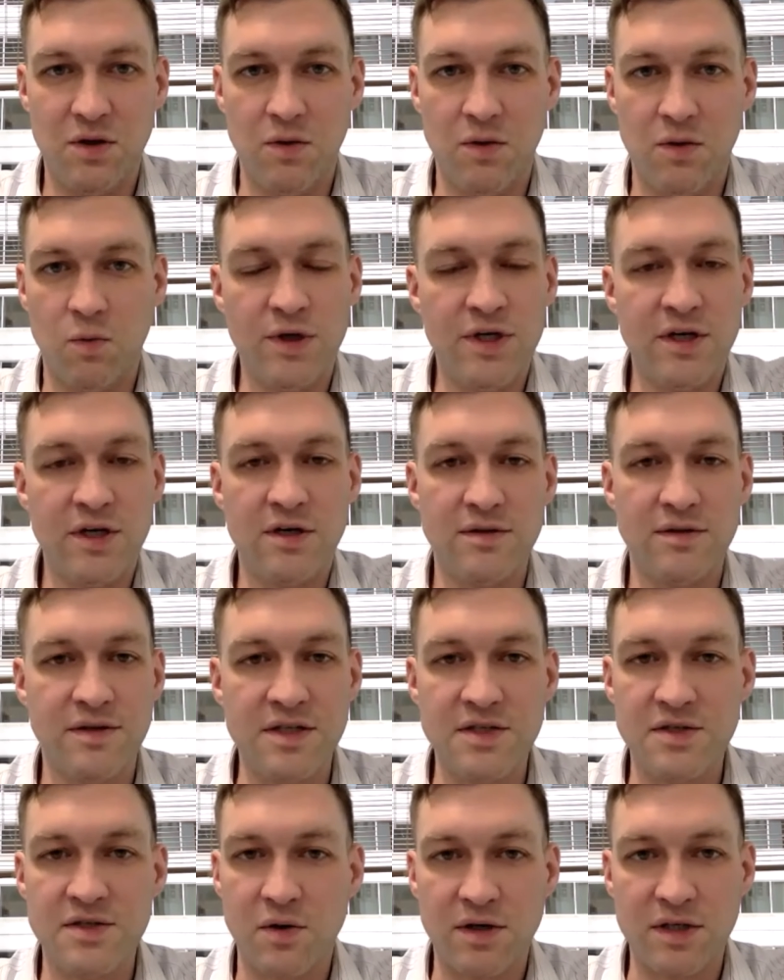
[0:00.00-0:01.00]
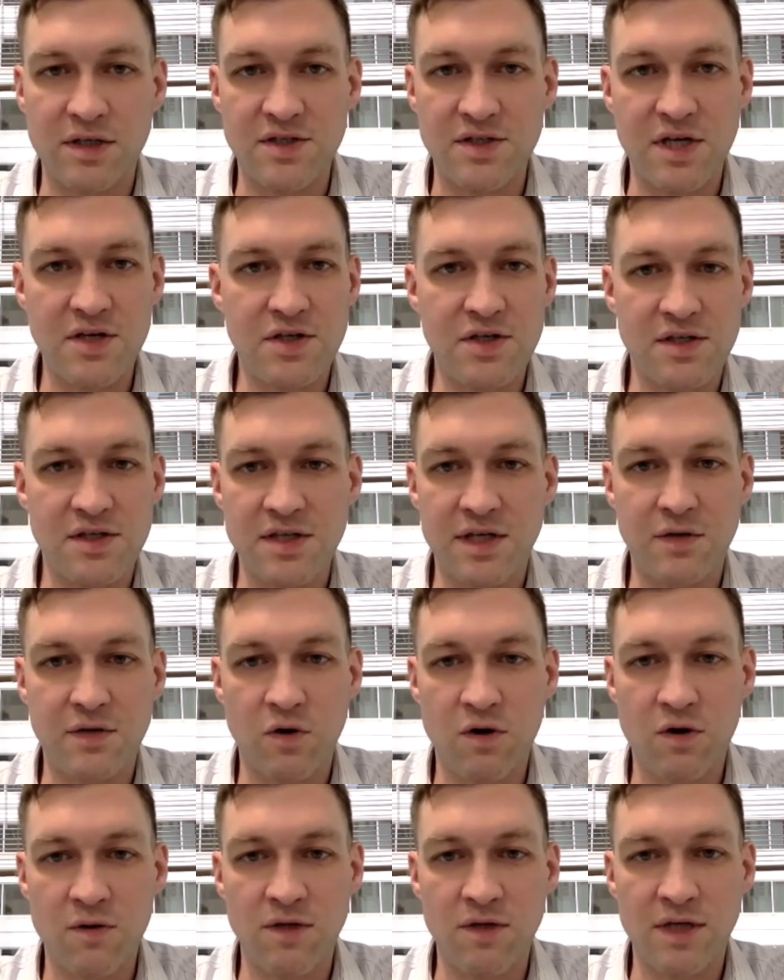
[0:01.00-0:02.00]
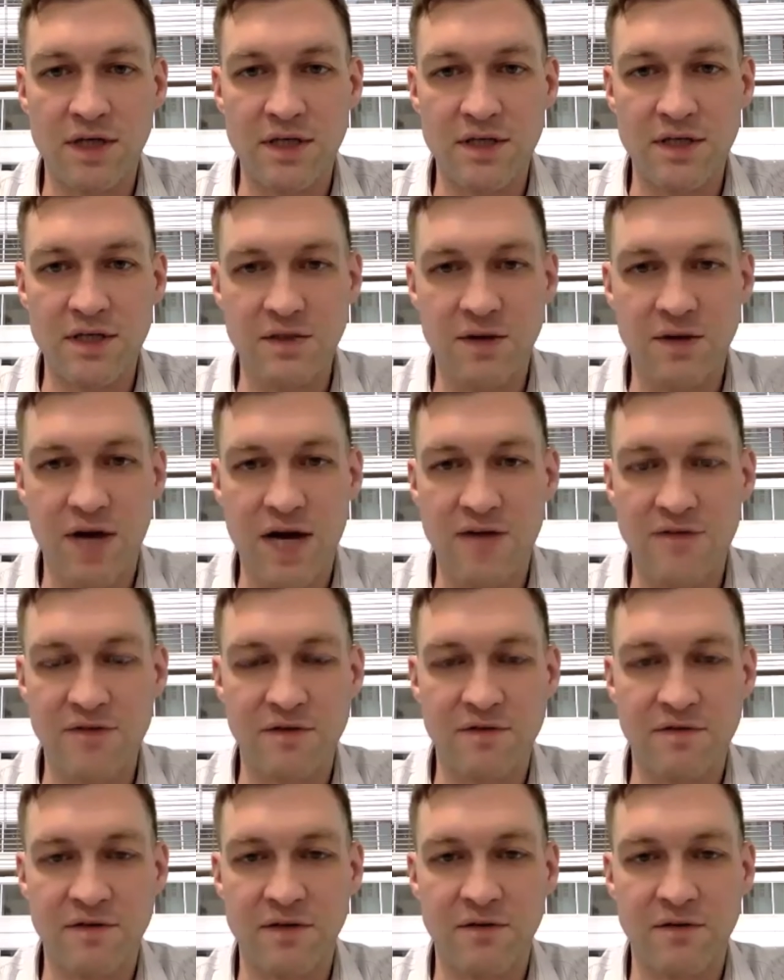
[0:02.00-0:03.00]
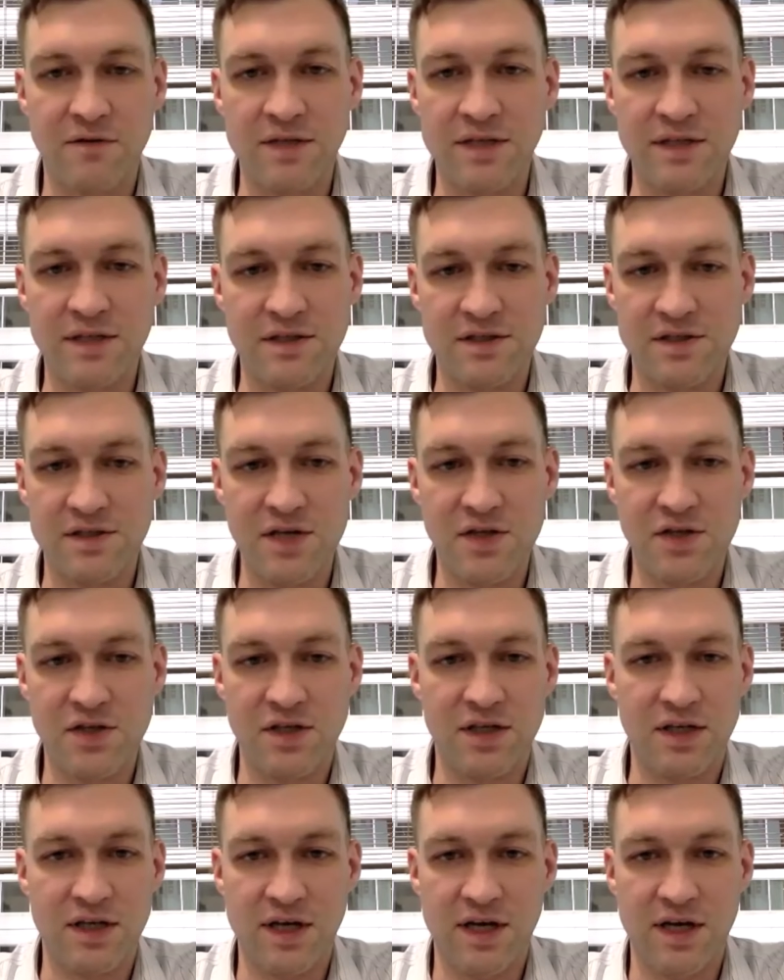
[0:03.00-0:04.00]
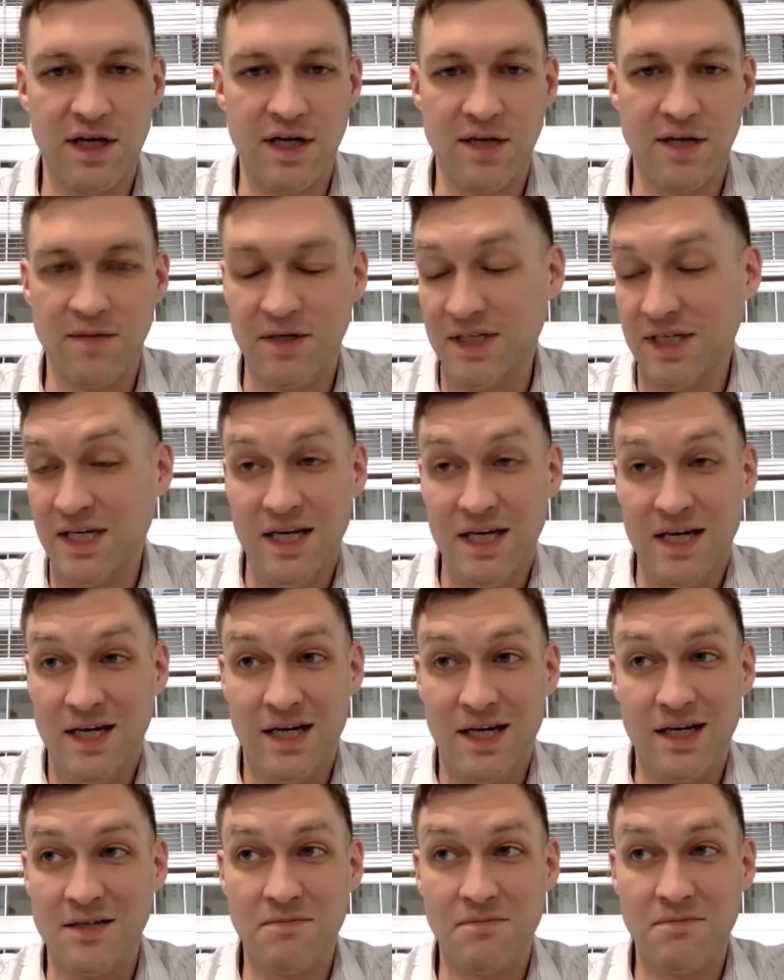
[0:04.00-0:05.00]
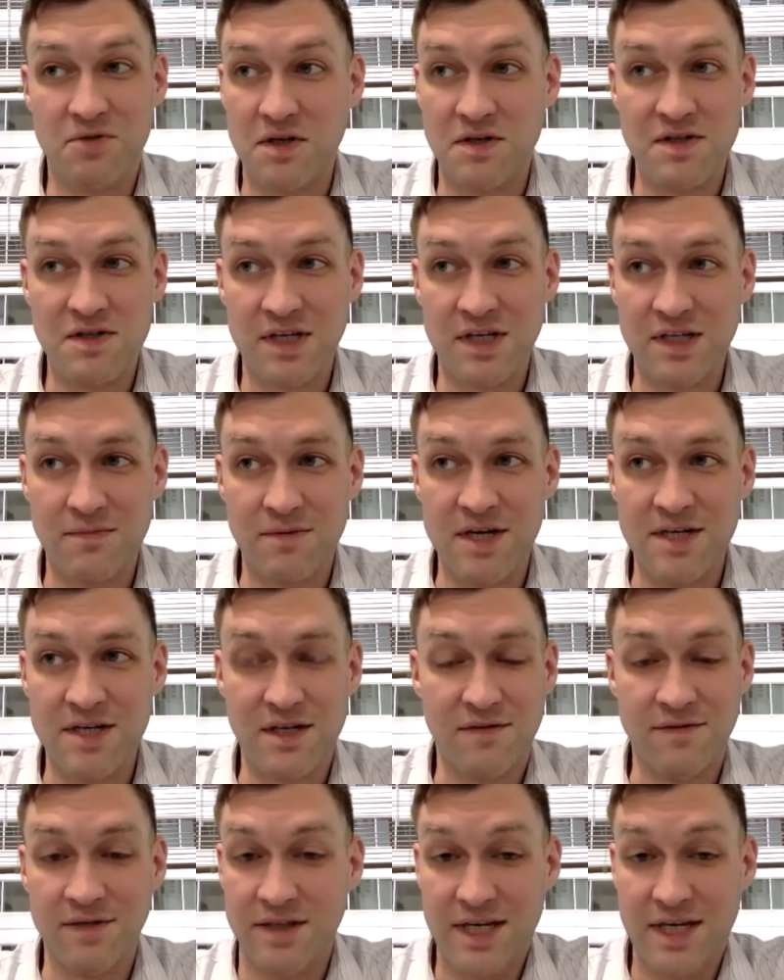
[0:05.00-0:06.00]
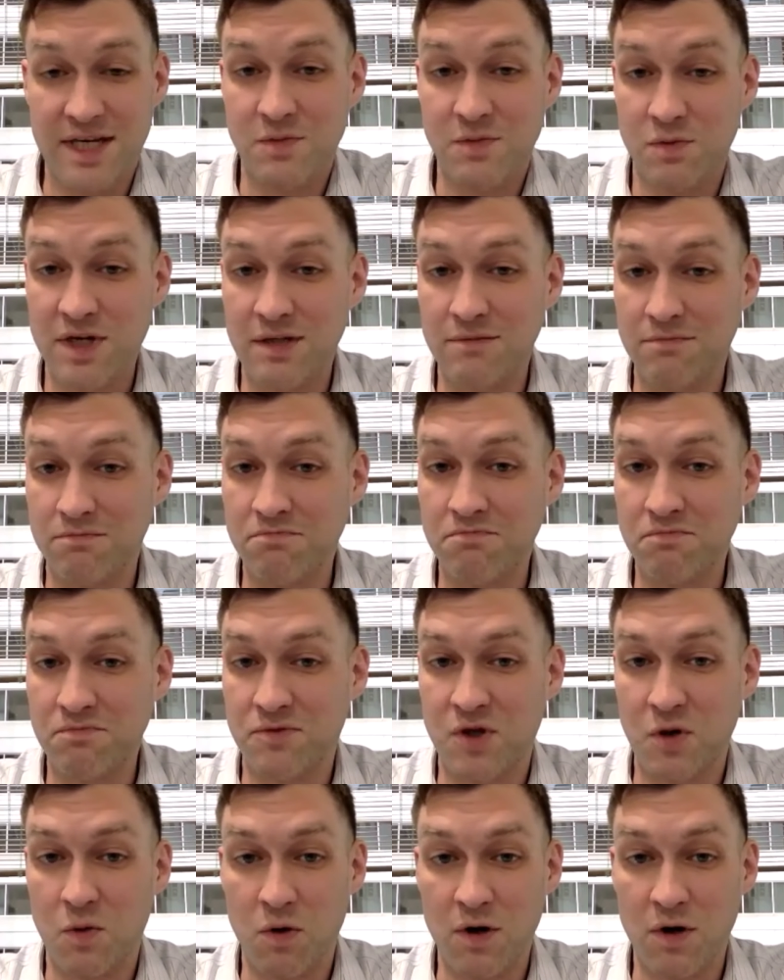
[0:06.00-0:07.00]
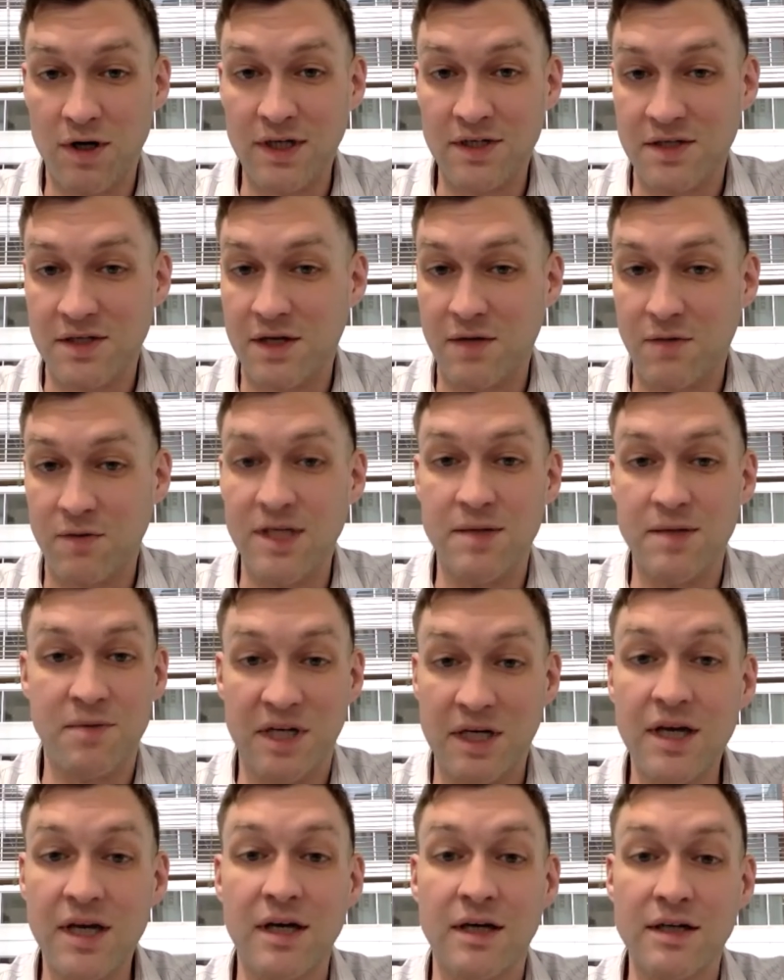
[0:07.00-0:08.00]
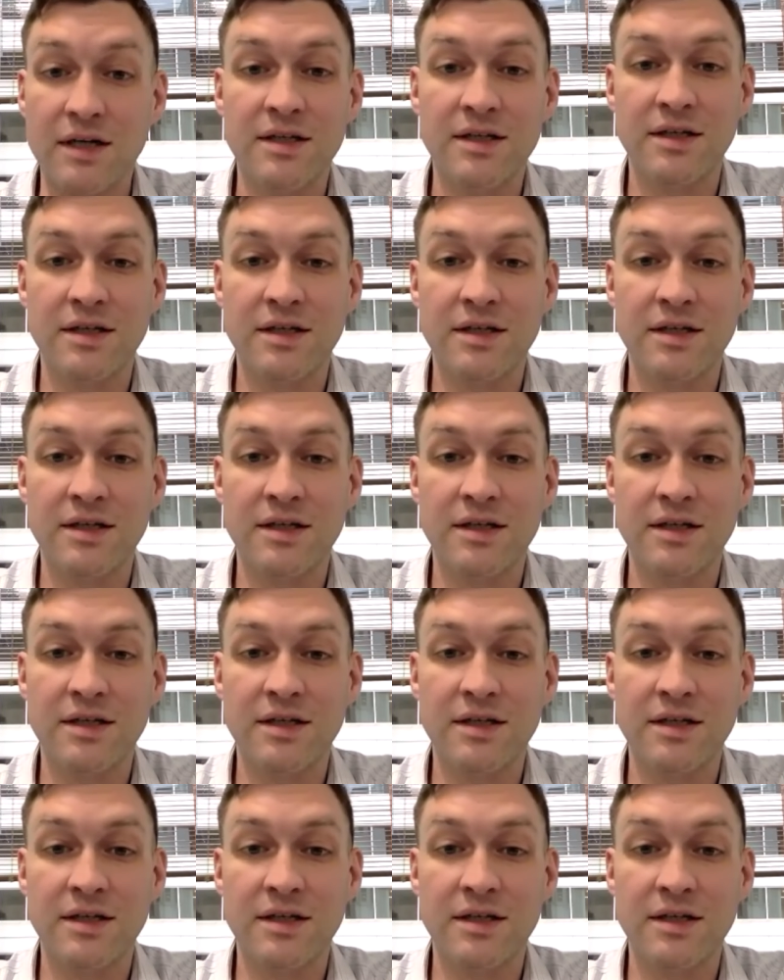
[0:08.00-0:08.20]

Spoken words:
what are these organizations like NORML going to do after federal legalization? And I'm like, just thinking to myself, like, that's when the work is going to really begin.